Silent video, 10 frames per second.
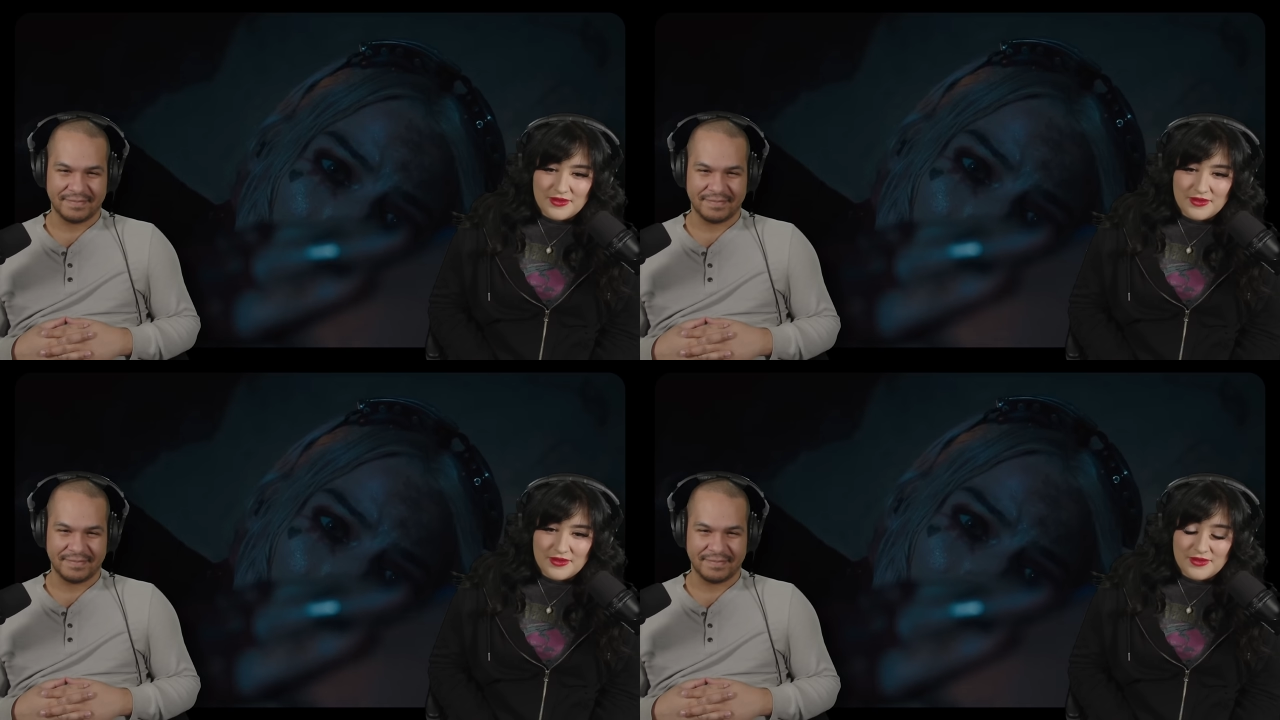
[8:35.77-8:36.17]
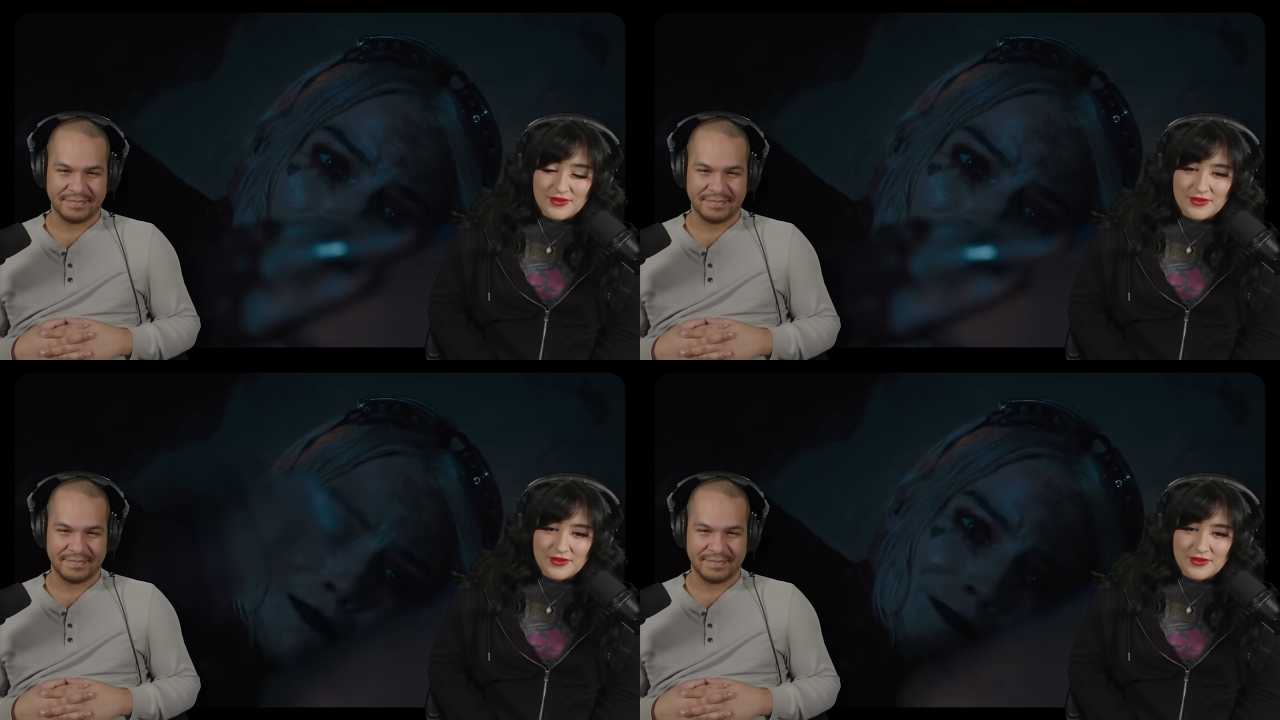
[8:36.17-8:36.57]

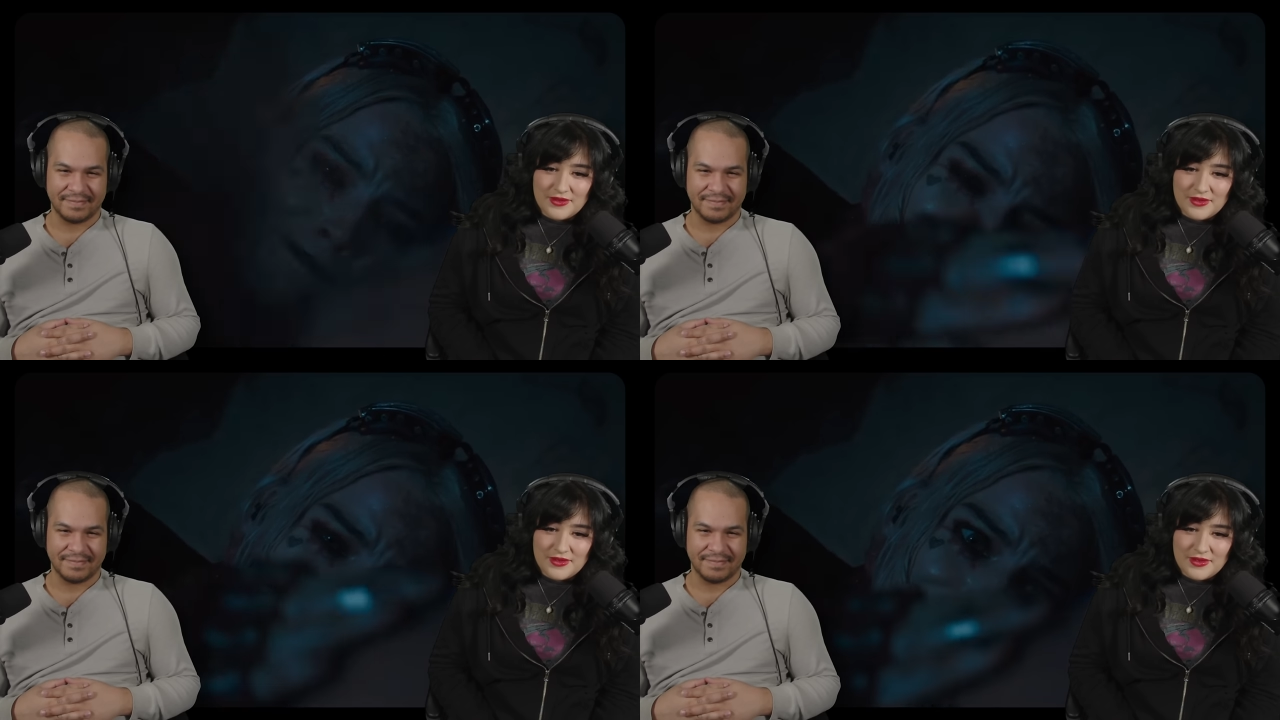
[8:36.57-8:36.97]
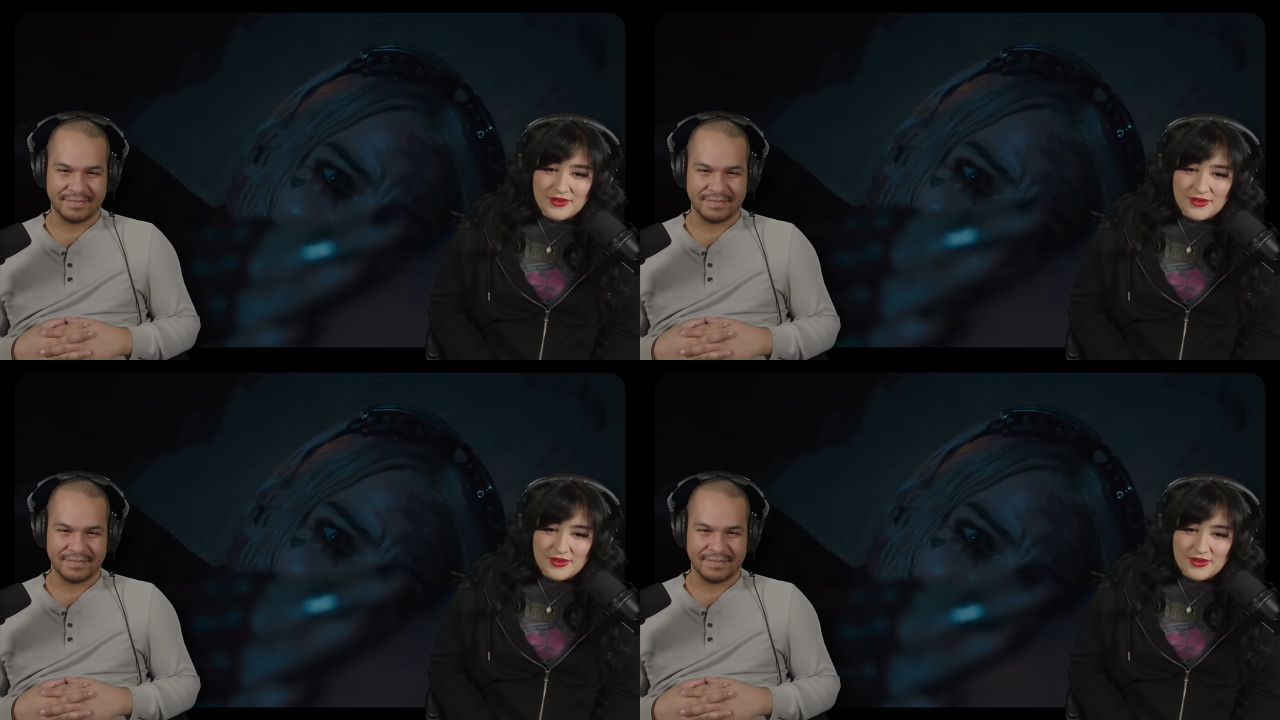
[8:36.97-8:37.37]

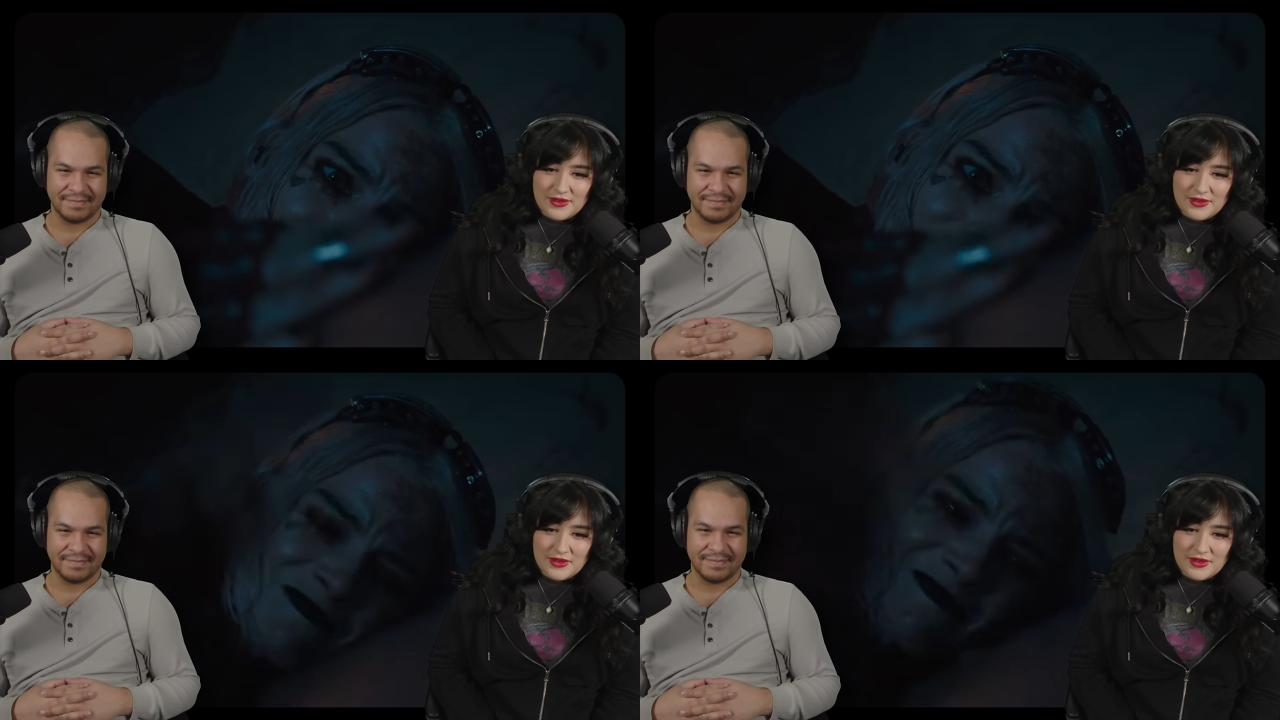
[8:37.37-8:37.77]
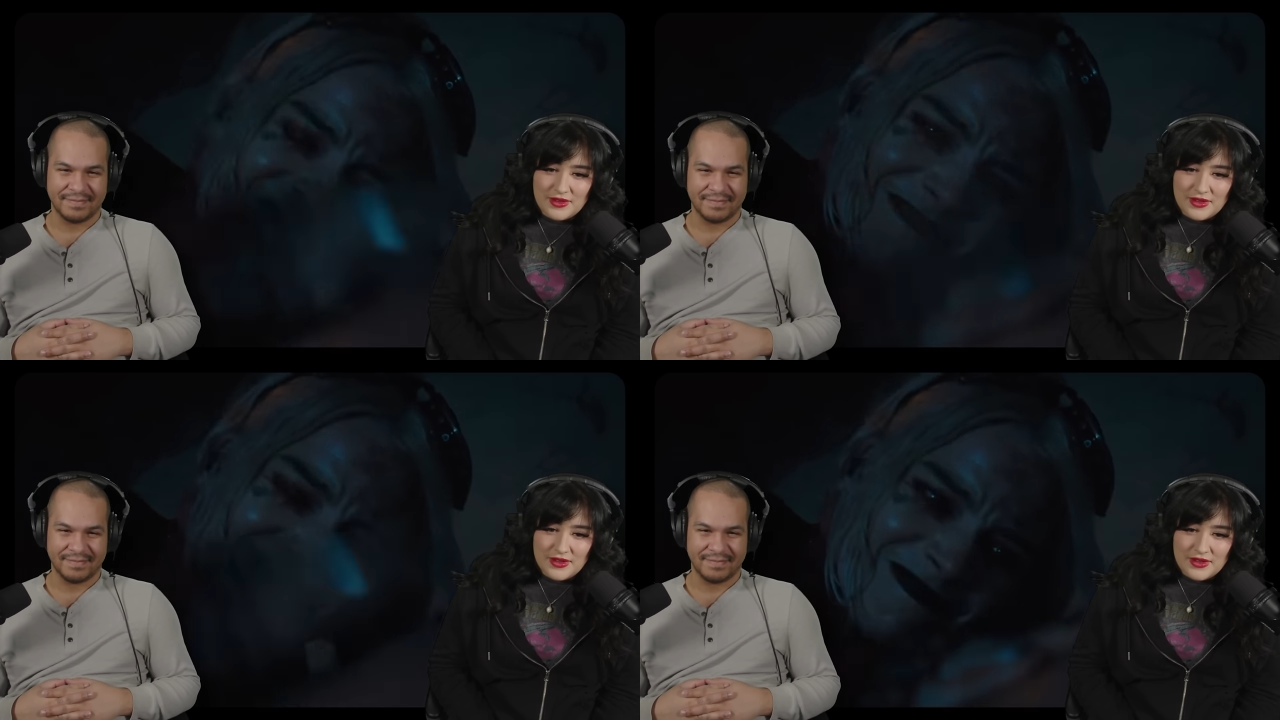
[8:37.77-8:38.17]
Nothing is said.